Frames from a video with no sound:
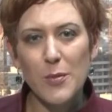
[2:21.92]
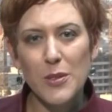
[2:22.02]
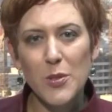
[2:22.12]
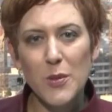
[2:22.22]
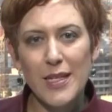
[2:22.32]

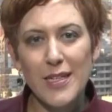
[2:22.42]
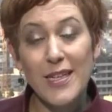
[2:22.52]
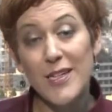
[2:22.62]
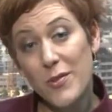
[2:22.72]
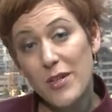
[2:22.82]
between
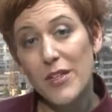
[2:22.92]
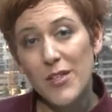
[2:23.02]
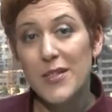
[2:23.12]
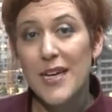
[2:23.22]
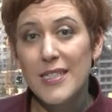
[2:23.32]
Israel and the
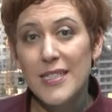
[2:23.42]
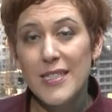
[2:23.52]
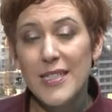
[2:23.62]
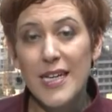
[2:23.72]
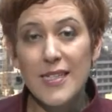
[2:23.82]
United
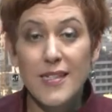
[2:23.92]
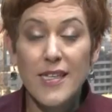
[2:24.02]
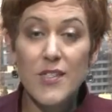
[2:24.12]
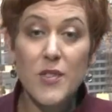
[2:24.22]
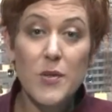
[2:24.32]
States.
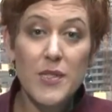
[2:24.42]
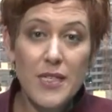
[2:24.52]
There's no